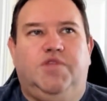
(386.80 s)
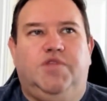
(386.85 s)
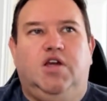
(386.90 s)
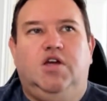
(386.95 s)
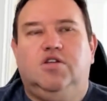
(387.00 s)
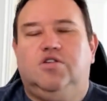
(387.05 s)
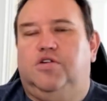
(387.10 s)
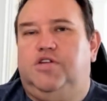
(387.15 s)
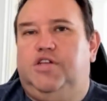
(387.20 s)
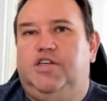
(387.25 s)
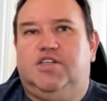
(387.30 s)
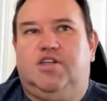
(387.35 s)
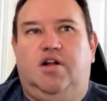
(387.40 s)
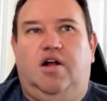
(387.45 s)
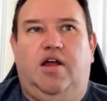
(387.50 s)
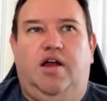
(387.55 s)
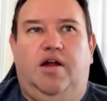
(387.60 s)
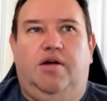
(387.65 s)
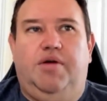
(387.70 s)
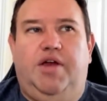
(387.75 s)
Traditional
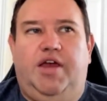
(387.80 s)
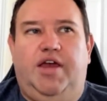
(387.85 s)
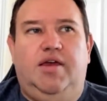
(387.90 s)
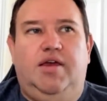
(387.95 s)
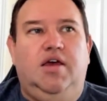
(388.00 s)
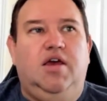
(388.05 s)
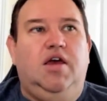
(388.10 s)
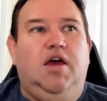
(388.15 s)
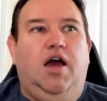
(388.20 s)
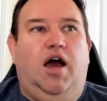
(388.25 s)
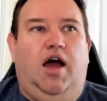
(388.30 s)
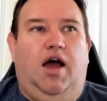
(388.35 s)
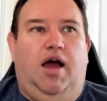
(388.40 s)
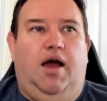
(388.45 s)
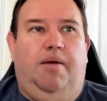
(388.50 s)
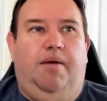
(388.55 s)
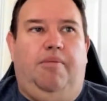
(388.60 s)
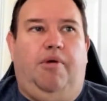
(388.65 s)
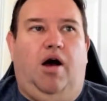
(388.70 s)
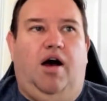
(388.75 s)
IRA
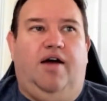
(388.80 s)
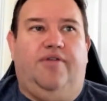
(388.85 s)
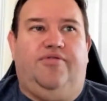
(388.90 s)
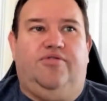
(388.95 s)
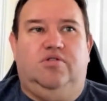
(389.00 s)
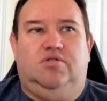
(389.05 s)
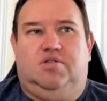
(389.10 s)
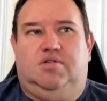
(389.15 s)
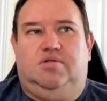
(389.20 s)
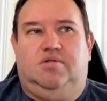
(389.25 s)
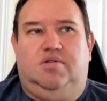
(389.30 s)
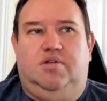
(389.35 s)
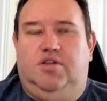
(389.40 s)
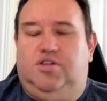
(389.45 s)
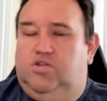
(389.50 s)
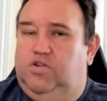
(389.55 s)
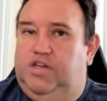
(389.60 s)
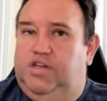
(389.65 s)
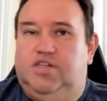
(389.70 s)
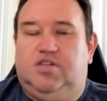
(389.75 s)
offers the
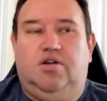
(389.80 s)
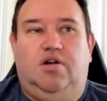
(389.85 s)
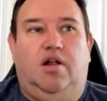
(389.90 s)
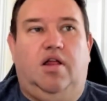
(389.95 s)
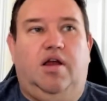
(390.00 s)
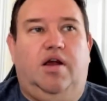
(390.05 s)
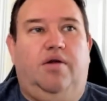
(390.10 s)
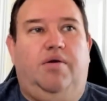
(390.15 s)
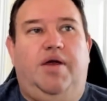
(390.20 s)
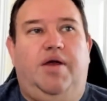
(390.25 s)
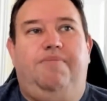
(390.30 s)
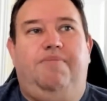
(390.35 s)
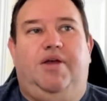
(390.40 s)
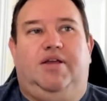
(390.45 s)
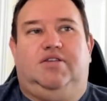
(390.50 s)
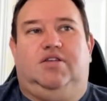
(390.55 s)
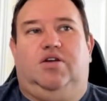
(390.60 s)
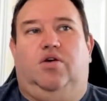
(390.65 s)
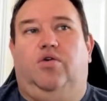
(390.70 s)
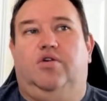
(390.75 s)
traditional IRA
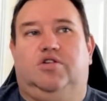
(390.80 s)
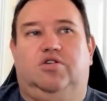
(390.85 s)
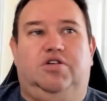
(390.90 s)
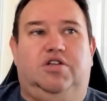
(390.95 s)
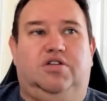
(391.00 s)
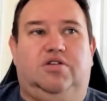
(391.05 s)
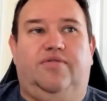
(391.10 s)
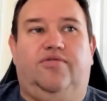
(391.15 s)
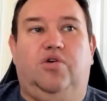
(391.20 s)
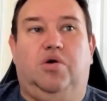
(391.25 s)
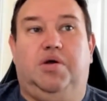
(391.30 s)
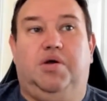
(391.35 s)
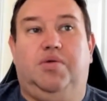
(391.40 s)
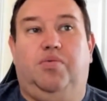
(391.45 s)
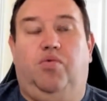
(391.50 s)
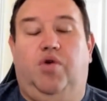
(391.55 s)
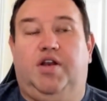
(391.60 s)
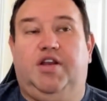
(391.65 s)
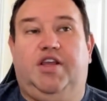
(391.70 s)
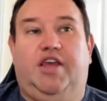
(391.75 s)
base or traditional
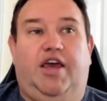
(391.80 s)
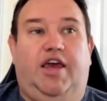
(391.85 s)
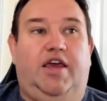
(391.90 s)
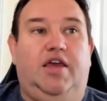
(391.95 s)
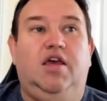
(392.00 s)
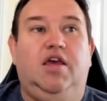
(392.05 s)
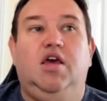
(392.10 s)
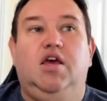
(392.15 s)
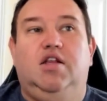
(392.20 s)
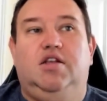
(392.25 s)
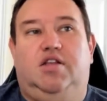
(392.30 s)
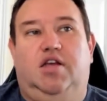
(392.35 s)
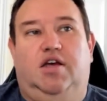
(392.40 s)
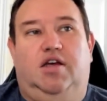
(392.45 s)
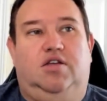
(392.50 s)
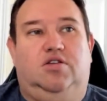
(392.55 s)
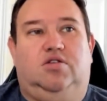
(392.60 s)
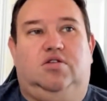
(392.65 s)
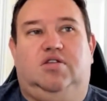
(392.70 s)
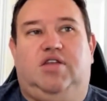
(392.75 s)
401k
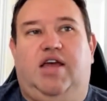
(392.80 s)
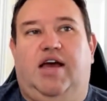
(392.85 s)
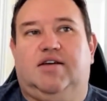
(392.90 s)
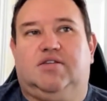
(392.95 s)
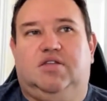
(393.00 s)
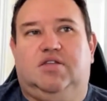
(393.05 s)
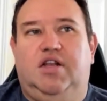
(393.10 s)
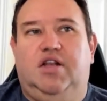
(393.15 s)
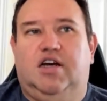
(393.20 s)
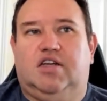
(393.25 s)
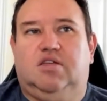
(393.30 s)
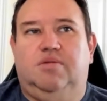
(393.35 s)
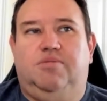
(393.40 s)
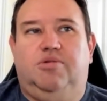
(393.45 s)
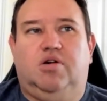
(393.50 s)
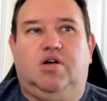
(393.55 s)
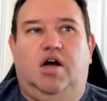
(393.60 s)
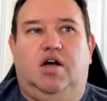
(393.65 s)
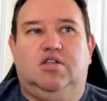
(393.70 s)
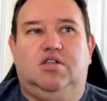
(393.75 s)
does tax deductible
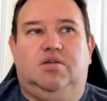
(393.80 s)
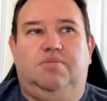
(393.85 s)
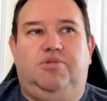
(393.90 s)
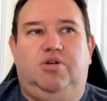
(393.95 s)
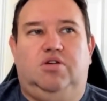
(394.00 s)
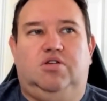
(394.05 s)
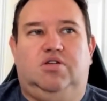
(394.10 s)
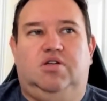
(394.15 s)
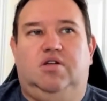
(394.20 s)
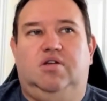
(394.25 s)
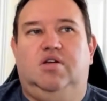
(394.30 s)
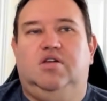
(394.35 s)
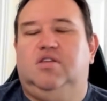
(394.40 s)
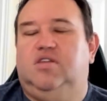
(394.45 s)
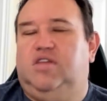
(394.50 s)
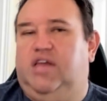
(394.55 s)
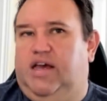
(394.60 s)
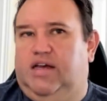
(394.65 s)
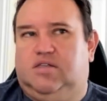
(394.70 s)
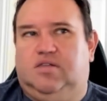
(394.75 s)
contribution,
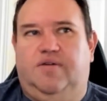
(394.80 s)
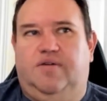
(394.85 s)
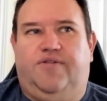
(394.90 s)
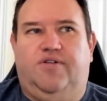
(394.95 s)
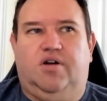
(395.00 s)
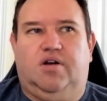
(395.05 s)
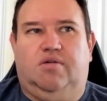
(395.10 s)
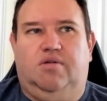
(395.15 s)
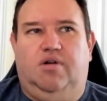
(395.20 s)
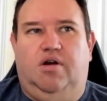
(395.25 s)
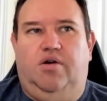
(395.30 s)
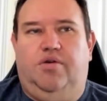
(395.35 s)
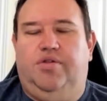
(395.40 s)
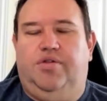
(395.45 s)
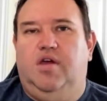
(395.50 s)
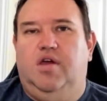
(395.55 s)
tax deferred growth,